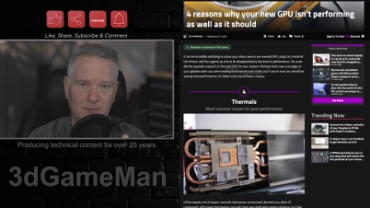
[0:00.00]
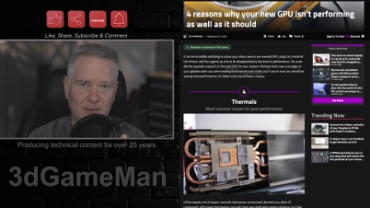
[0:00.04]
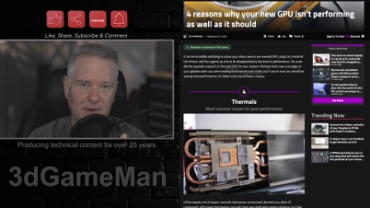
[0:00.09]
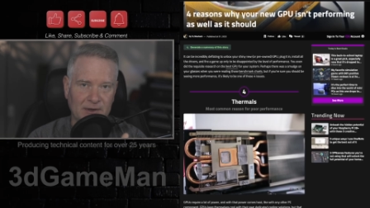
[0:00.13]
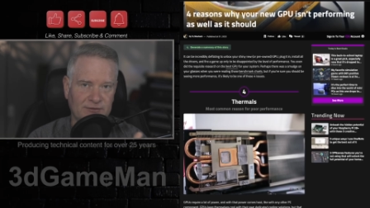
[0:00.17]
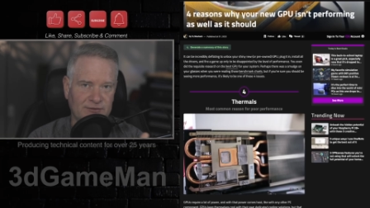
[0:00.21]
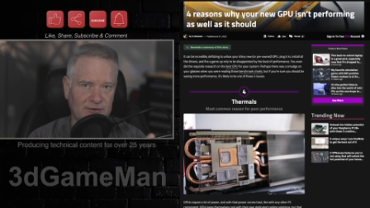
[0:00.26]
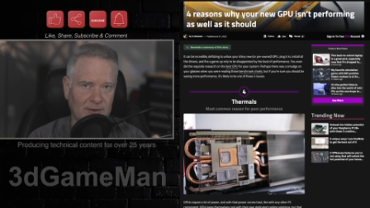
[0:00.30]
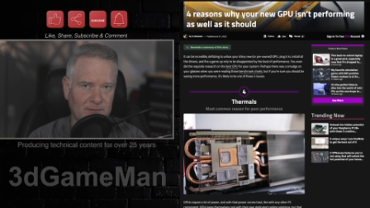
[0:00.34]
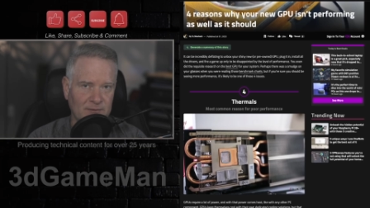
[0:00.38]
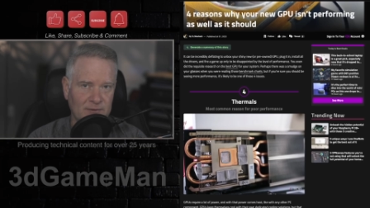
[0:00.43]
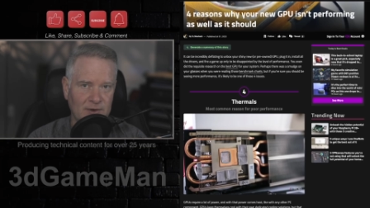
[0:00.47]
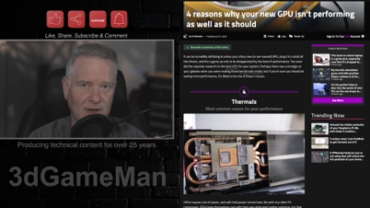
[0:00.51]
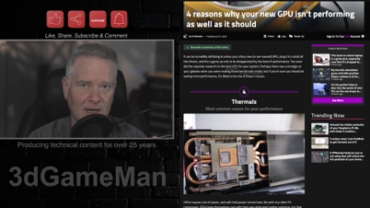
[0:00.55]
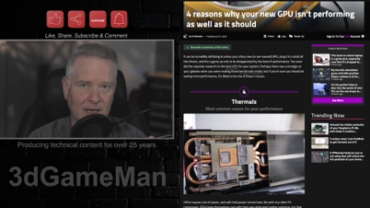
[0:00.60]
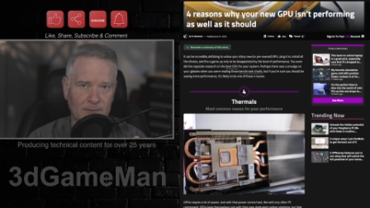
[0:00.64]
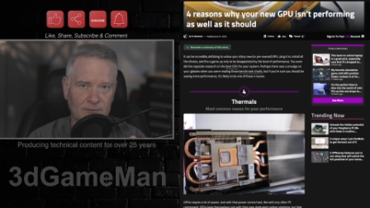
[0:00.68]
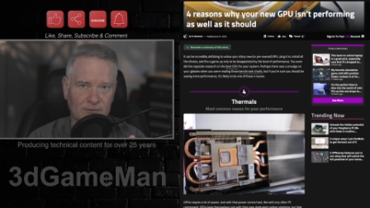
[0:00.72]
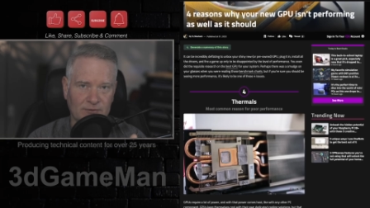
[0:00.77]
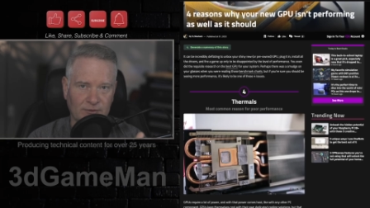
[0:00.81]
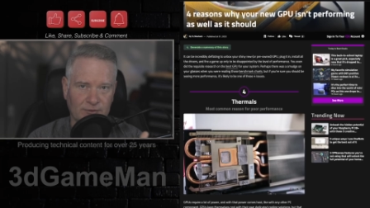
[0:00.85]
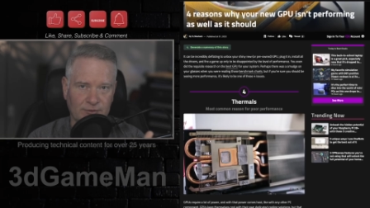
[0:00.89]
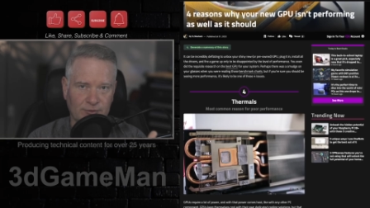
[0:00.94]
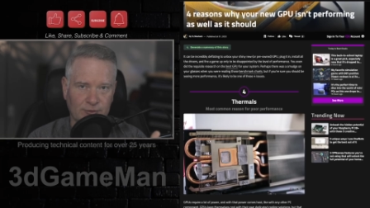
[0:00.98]
but
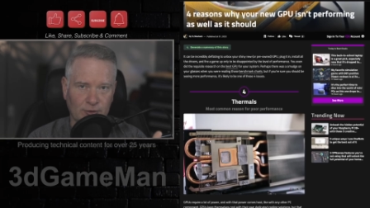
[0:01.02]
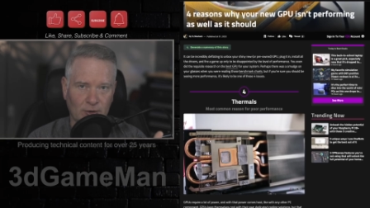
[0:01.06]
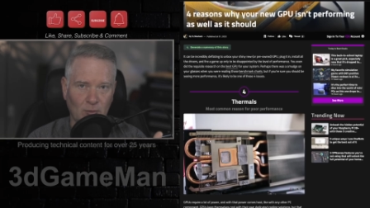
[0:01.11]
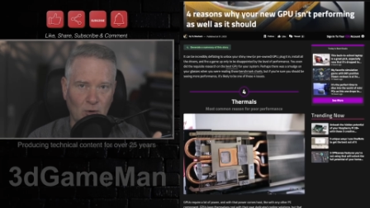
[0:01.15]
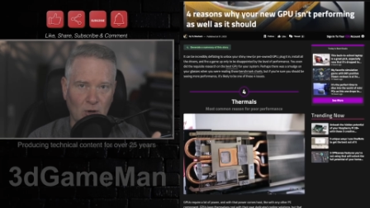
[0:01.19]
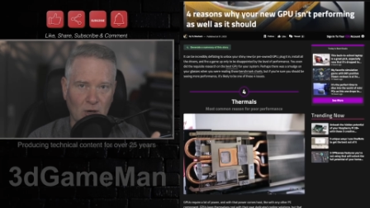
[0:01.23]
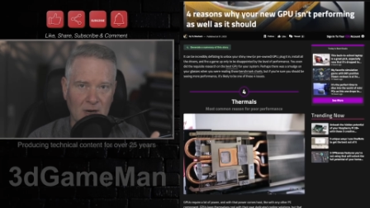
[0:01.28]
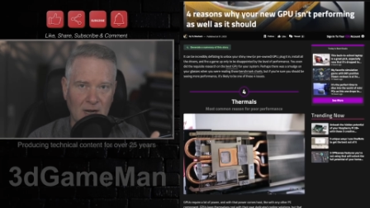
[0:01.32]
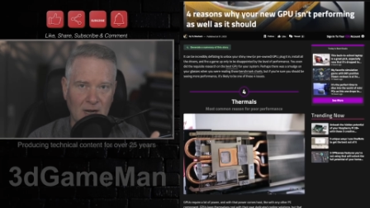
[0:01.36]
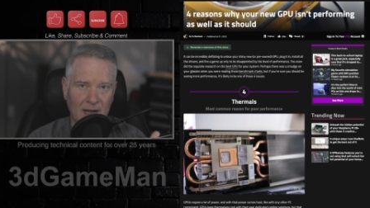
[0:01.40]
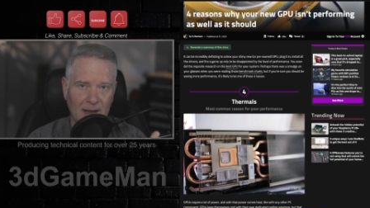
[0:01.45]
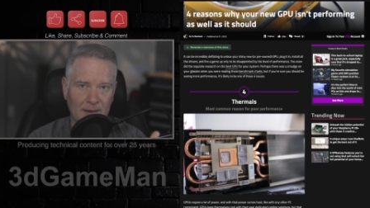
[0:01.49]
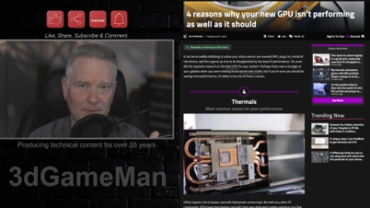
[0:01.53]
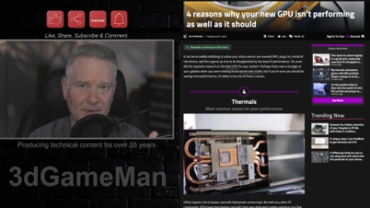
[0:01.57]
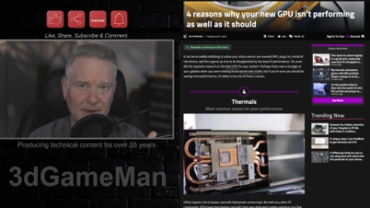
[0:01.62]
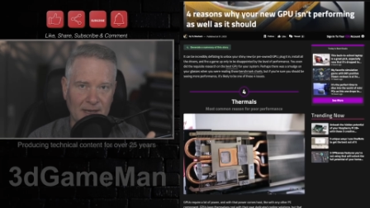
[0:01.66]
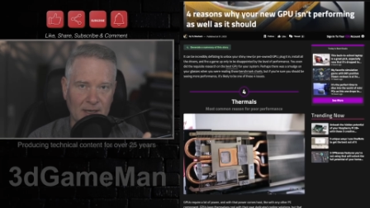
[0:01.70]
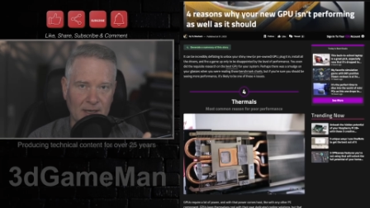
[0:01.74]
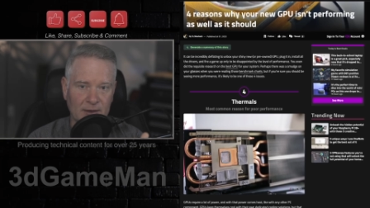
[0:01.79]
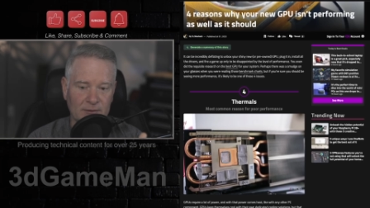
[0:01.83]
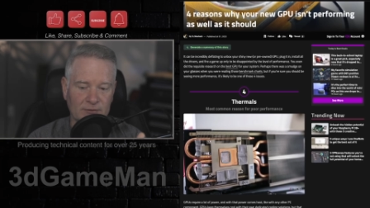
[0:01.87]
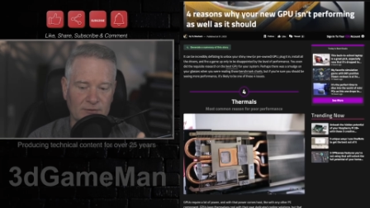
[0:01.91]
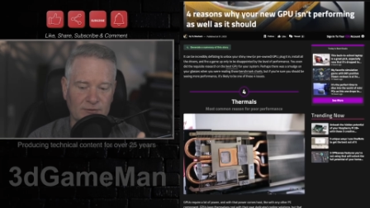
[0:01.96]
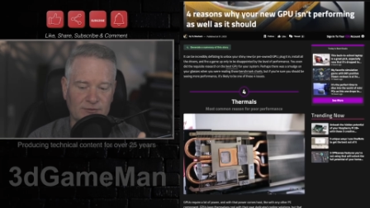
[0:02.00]
sometimes the thermal
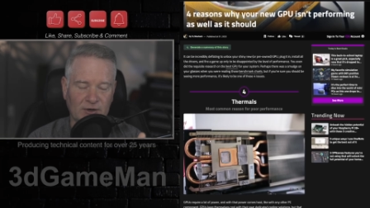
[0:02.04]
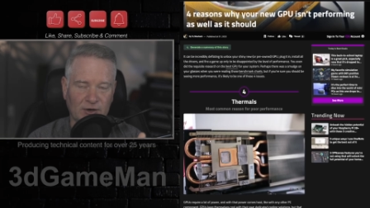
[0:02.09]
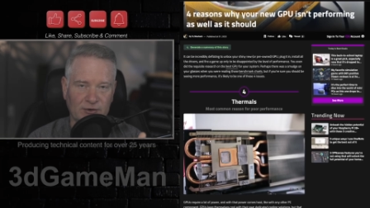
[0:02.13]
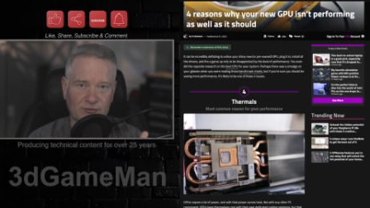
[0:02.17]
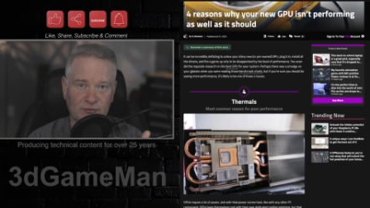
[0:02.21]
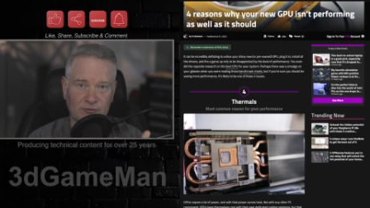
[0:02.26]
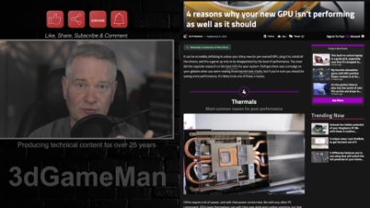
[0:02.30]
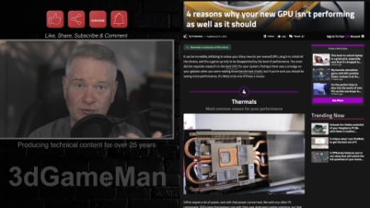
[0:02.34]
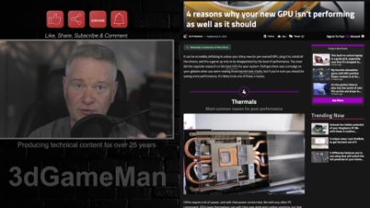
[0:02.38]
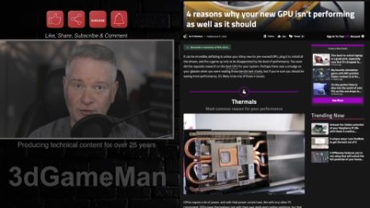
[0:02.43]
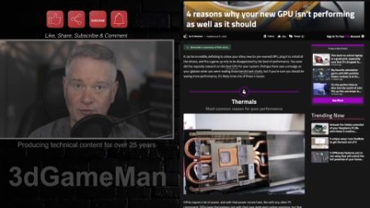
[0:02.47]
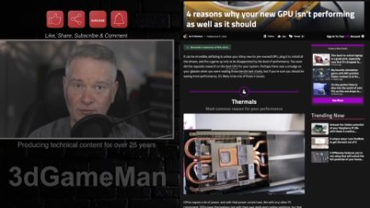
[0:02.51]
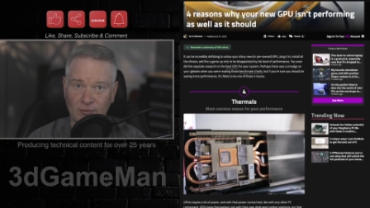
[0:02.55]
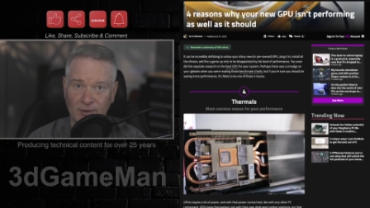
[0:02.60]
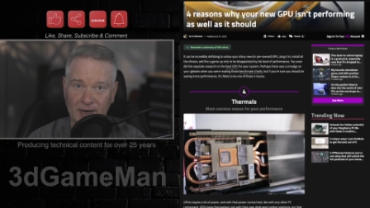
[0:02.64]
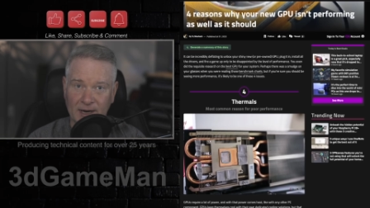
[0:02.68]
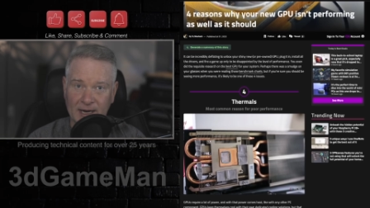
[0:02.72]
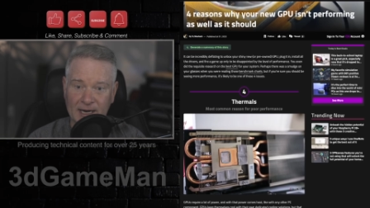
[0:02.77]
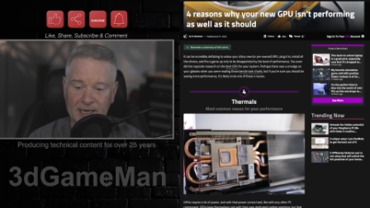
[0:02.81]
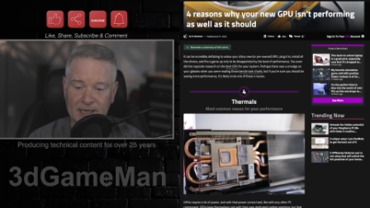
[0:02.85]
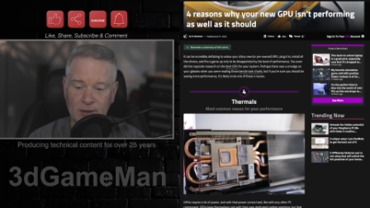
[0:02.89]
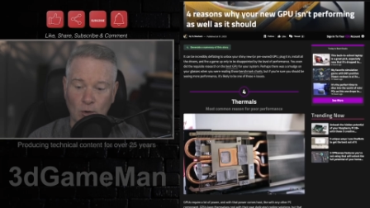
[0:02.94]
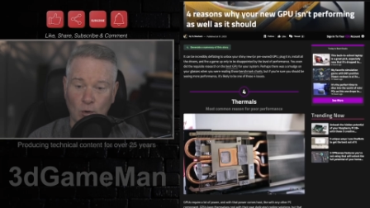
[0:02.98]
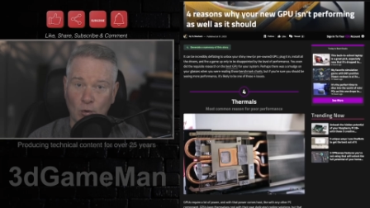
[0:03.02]
compound starts to
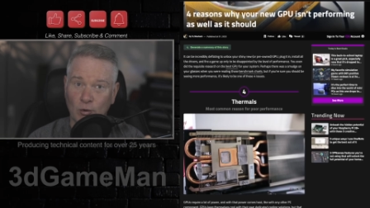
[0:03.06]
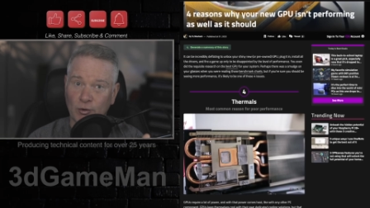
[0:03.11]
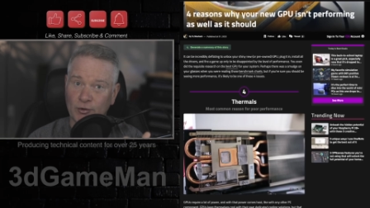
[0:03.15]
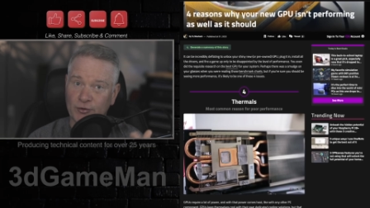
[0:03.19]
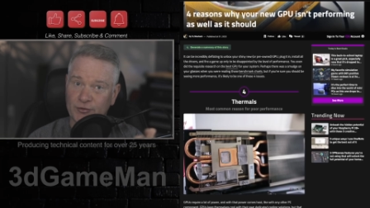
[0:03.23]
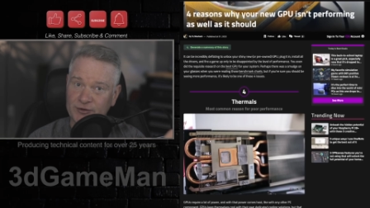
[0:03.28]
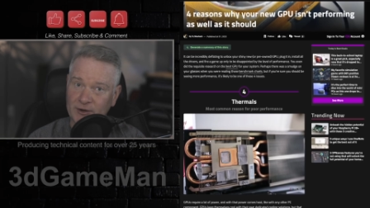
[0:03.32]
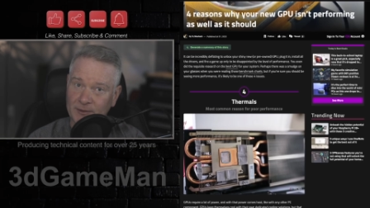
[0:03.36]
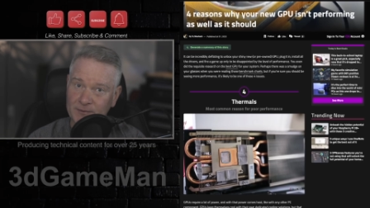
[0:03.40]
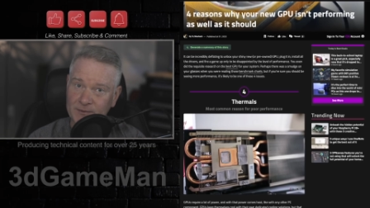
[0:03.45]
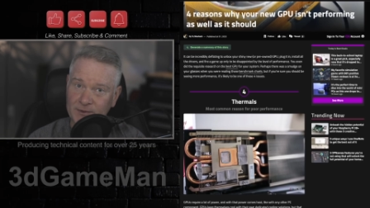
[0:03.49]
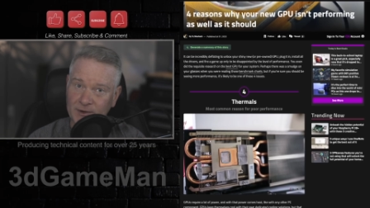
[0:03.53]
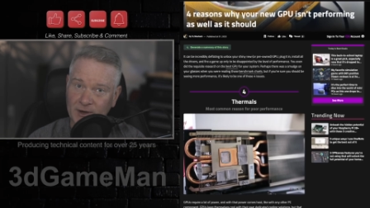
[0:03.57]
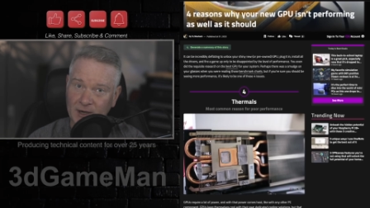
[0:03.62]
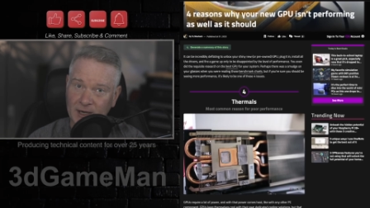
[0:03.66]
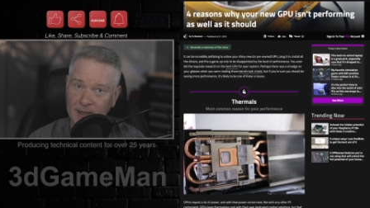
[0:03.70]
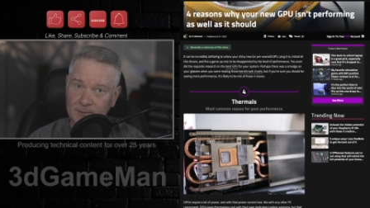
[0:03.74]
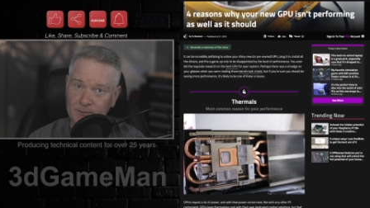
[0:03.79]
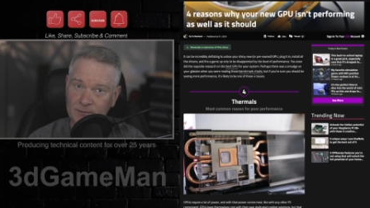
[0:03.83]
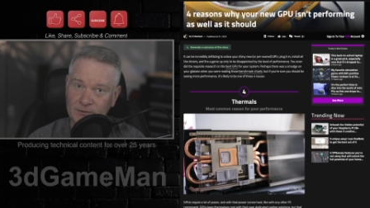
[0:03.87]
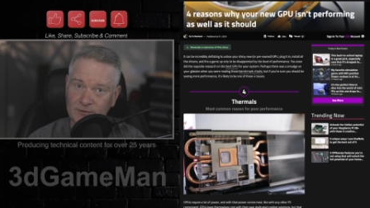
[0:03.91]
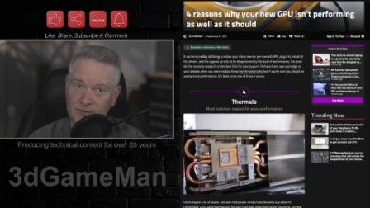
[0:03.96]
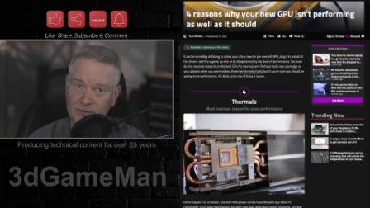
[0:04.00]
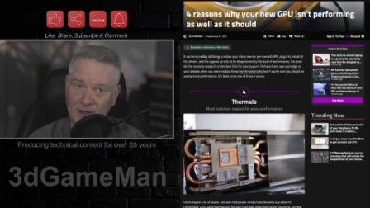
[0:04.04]
degrade, or
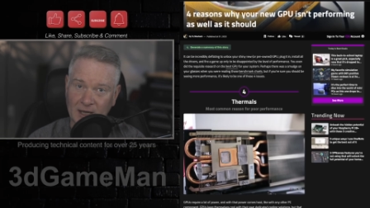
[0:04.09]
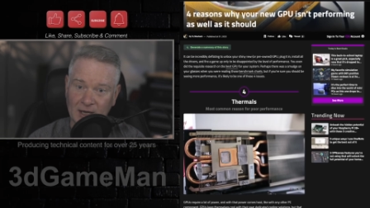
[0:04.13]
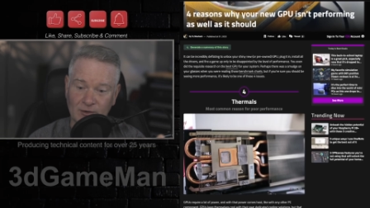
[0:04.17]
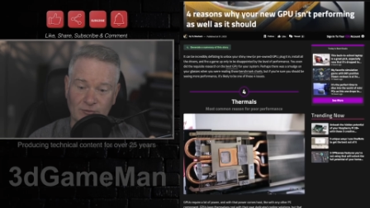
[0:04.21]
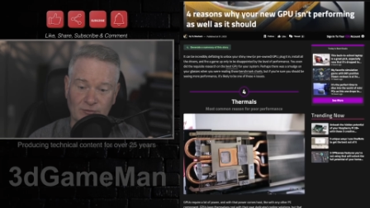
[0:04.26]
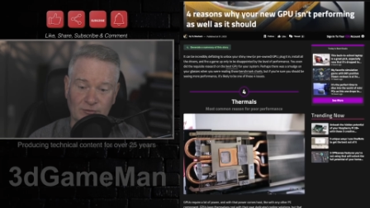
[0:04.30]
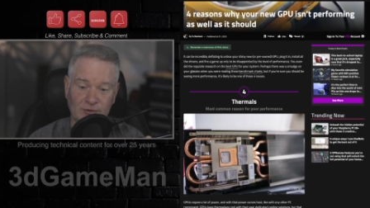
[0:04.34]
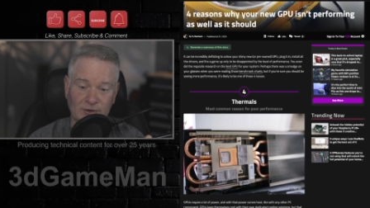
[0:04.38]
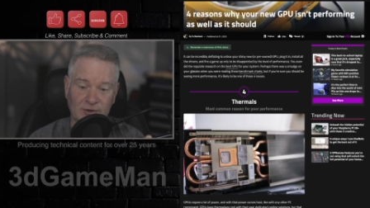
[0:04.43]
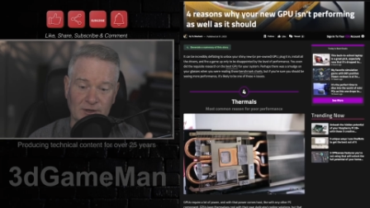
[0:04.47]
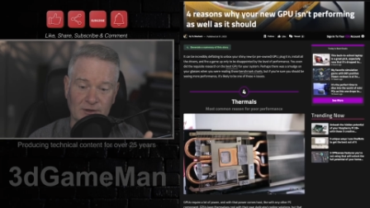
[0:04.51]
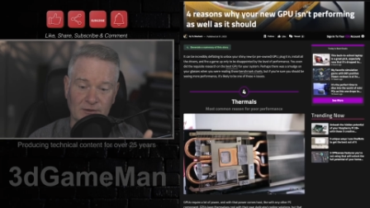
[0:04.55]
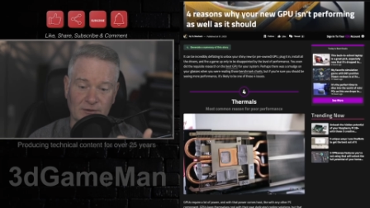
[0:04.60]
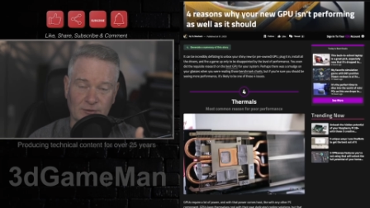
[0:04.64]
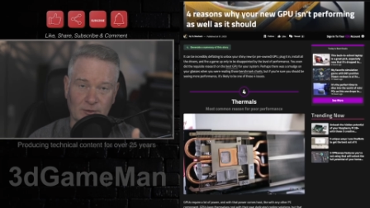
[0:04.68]
sometimes actually the